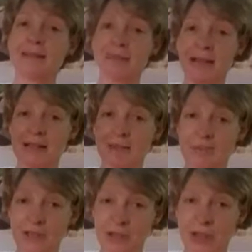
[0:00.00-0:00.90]
the muscle
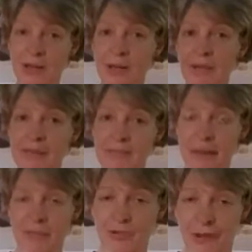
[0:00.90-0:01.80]
would know the
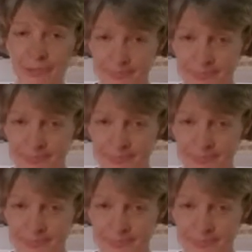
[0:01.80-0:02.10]
memory.